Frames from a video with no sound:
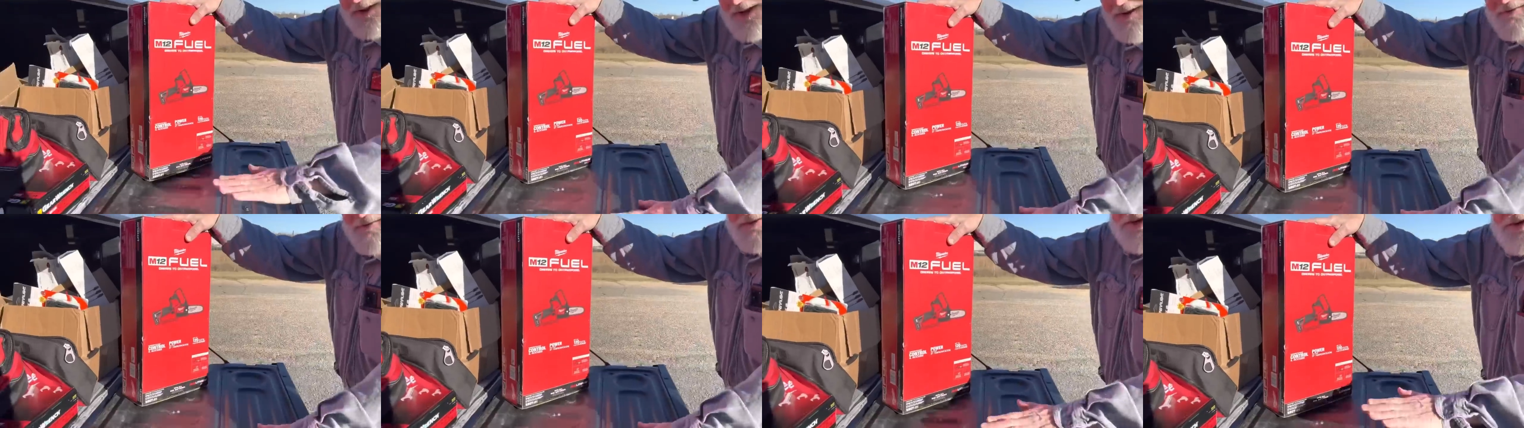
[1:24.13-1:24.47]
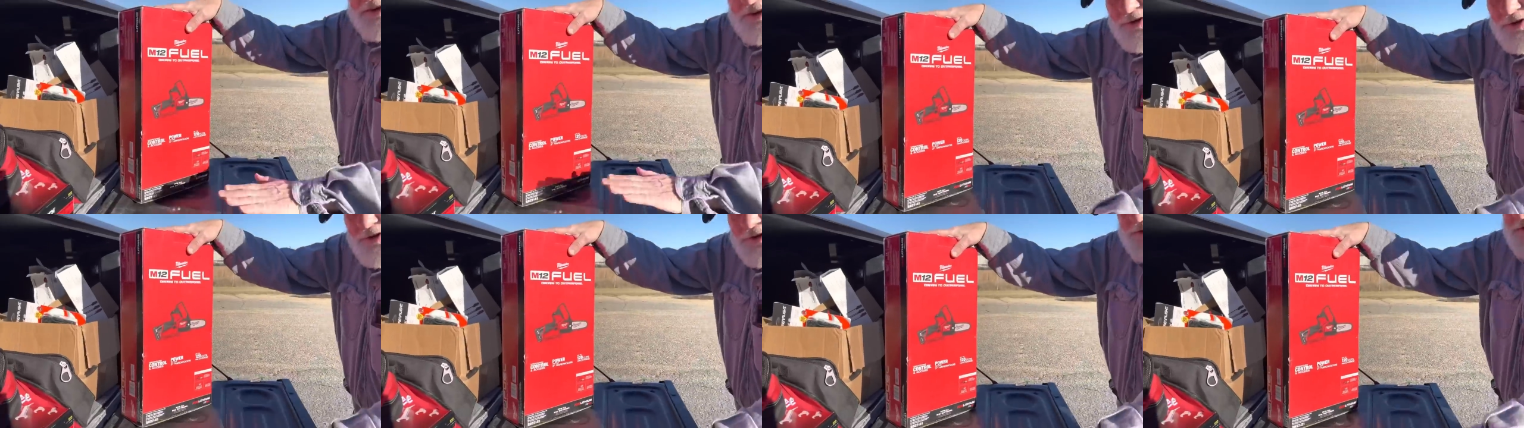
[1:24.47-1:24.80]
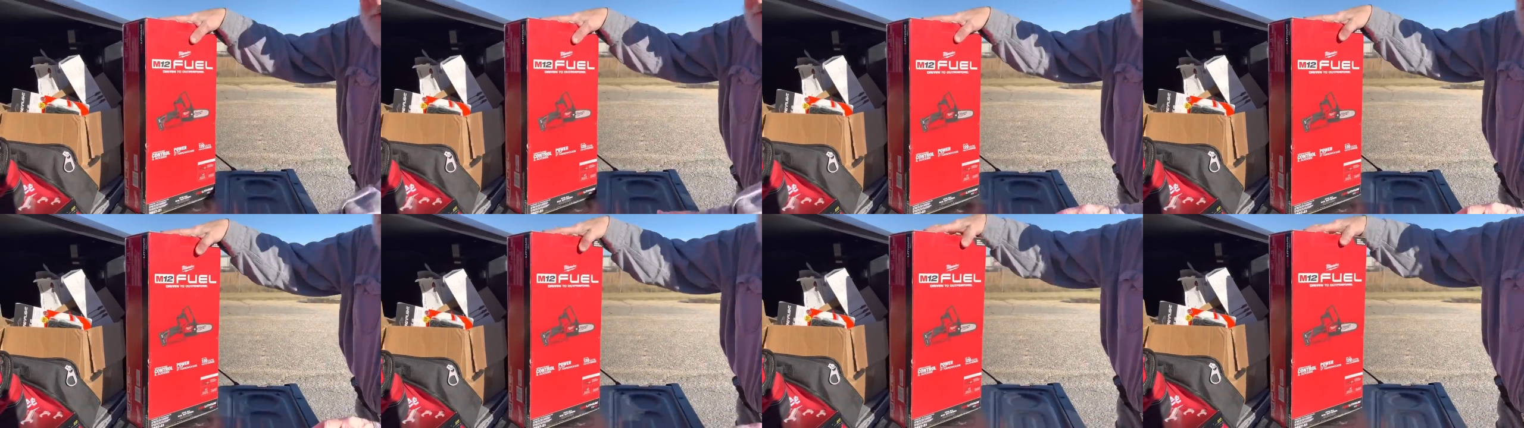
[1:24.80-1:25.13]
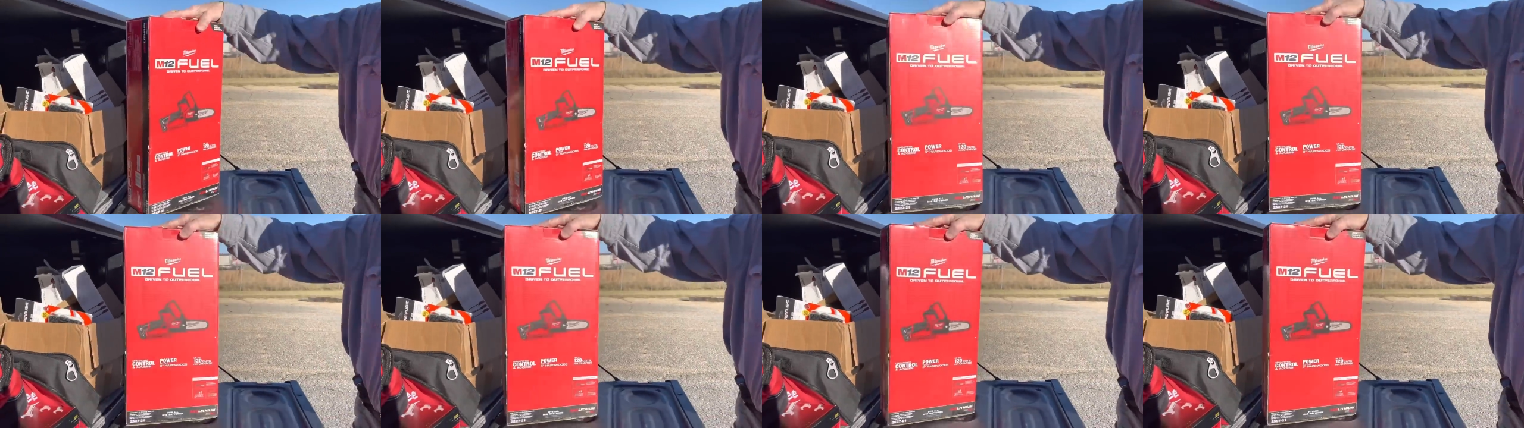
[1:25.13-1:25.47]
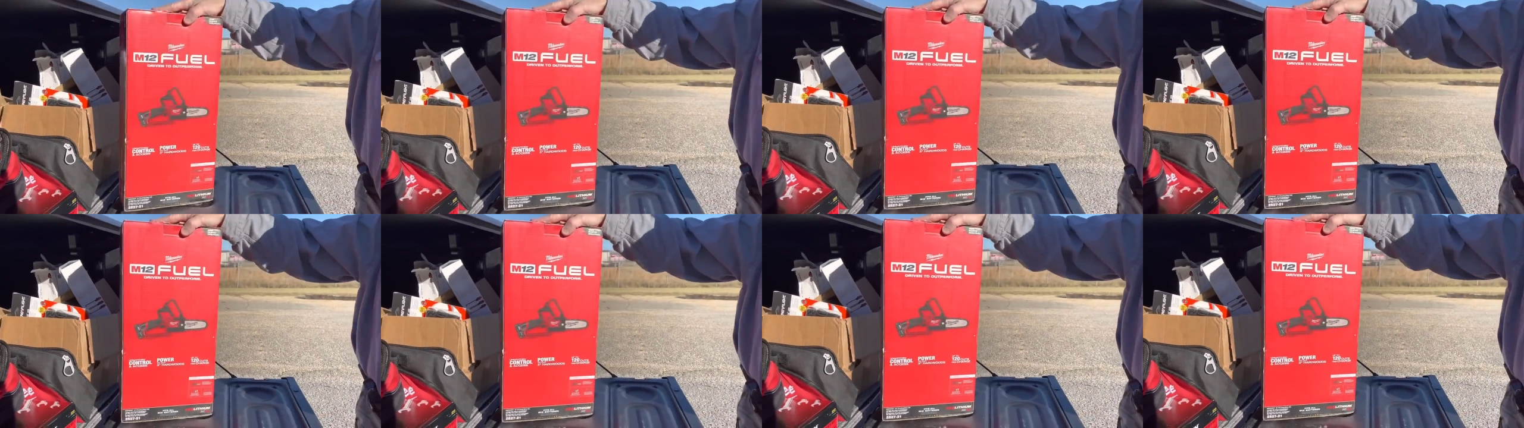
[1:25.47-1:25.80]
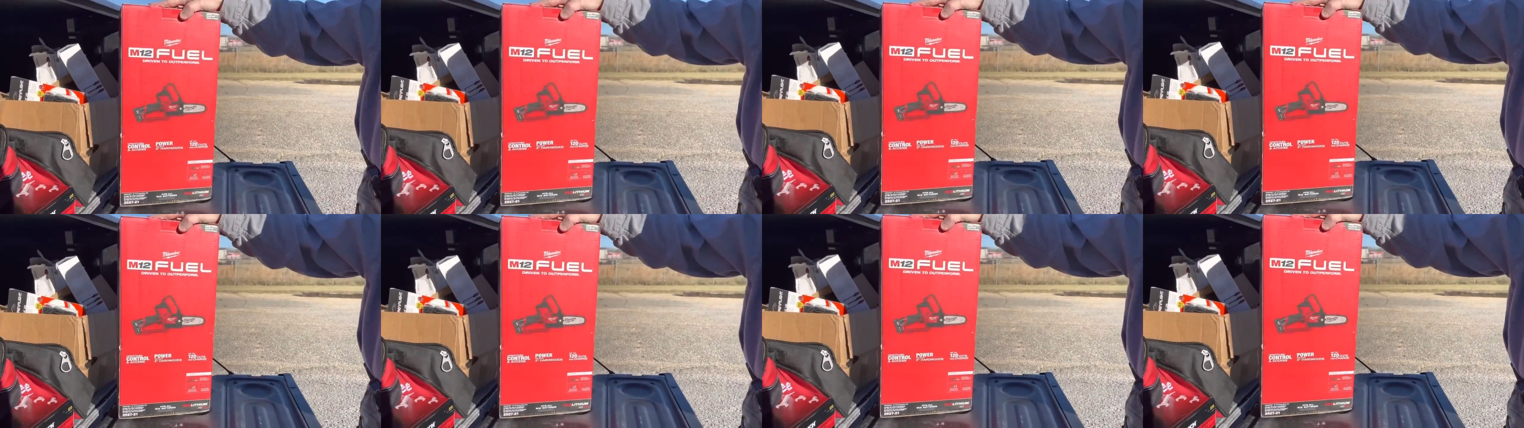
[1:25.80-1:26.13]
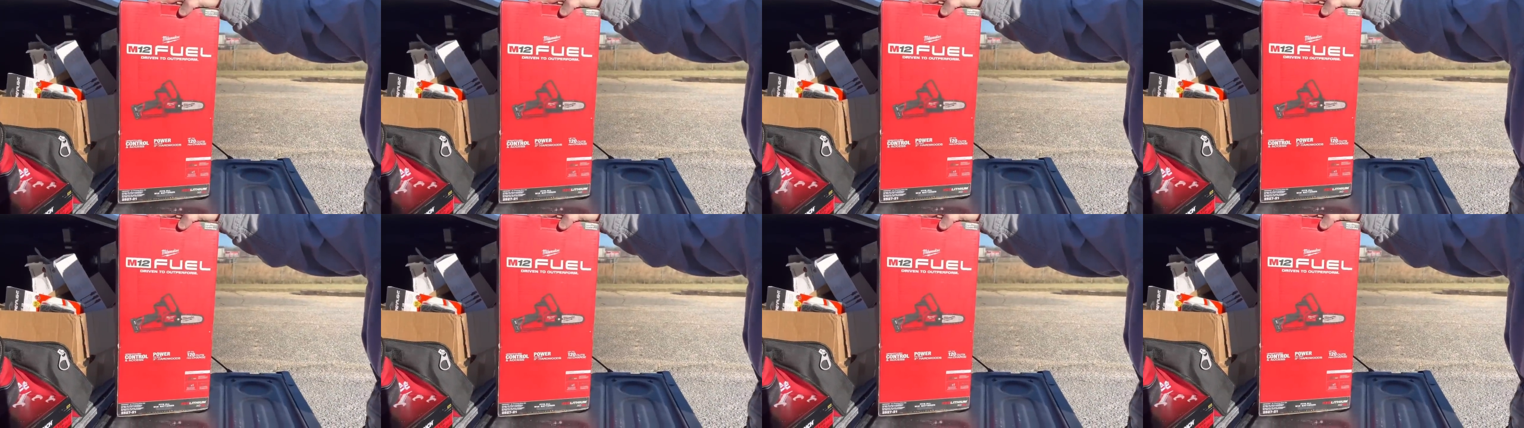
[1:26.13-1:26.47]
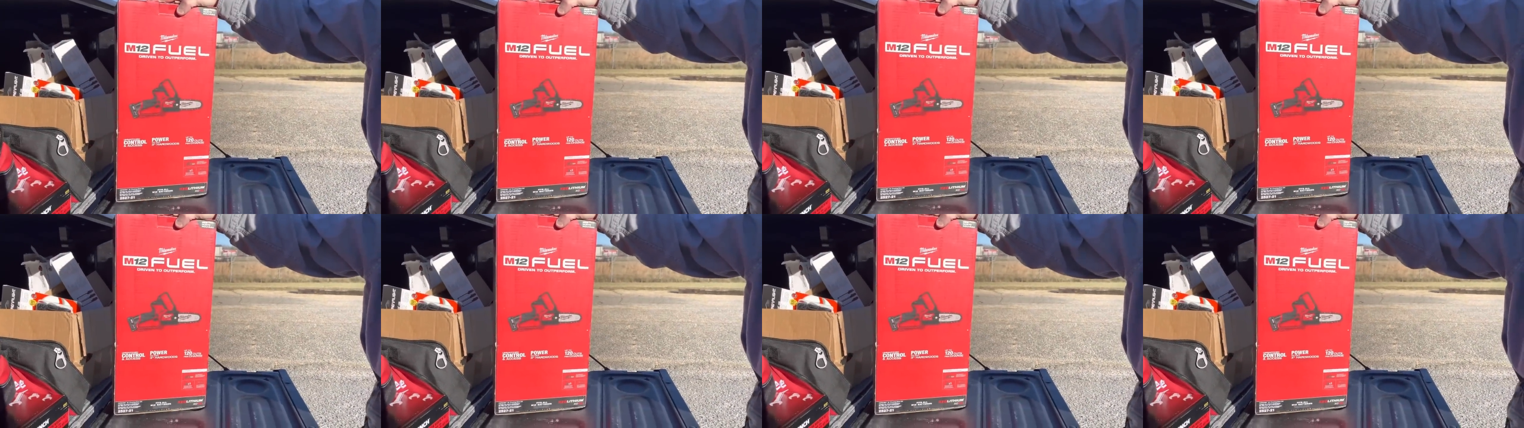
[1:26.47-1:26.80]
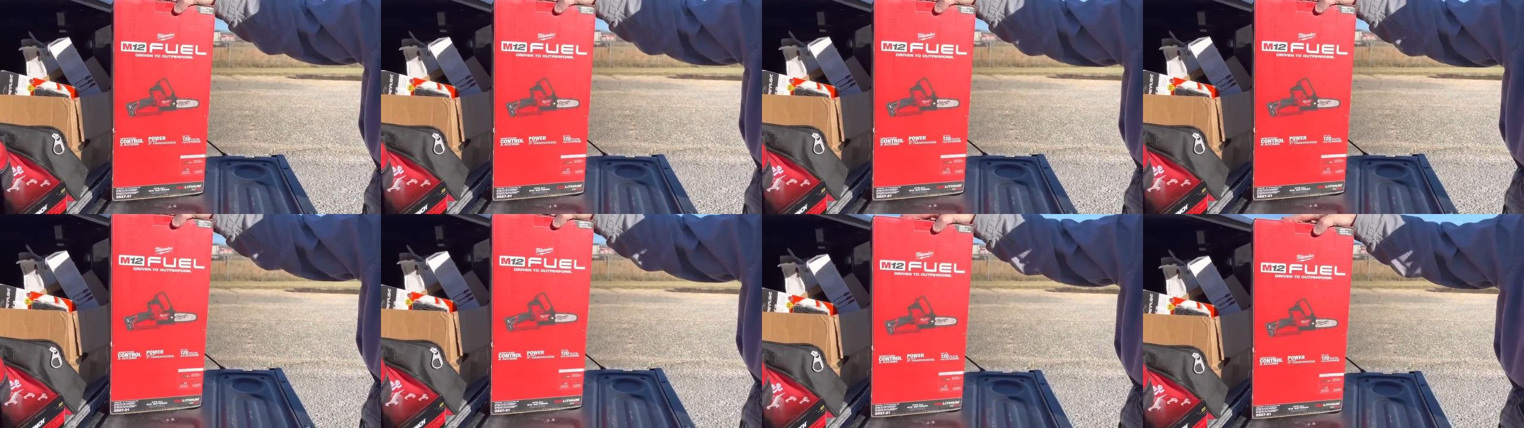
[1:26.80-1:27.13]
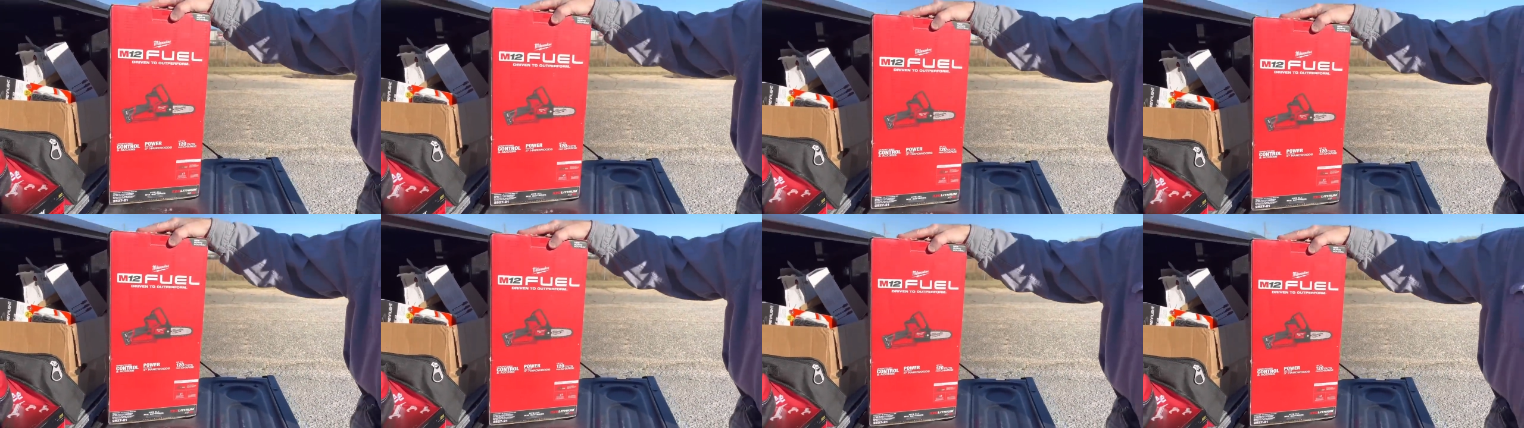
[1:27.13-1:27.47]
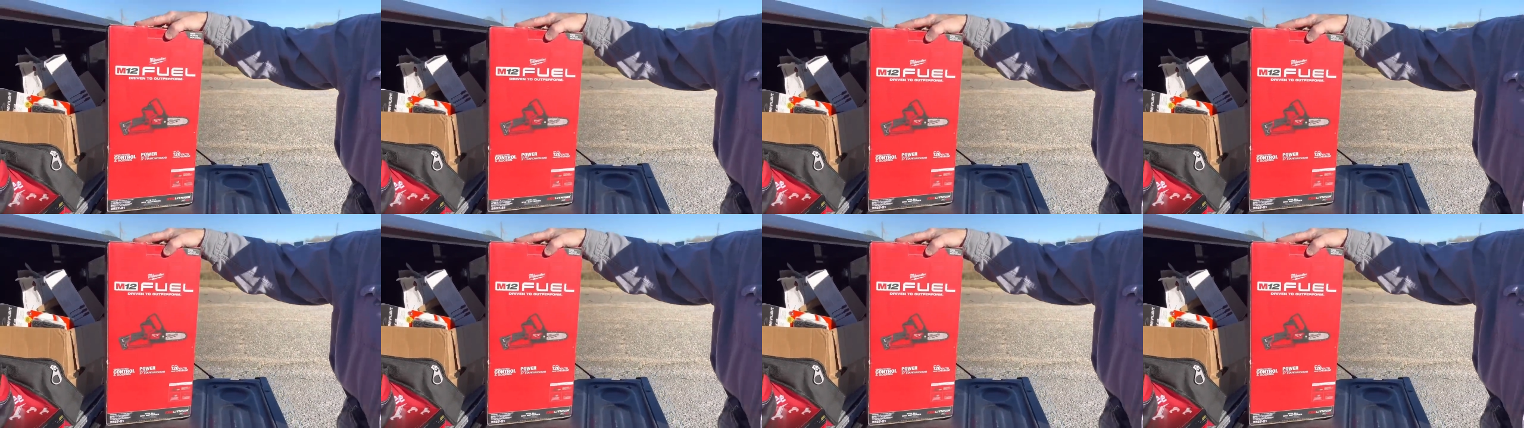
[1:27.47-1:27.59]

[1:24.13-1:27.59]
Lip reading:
No face is visible, so there are no lips to read.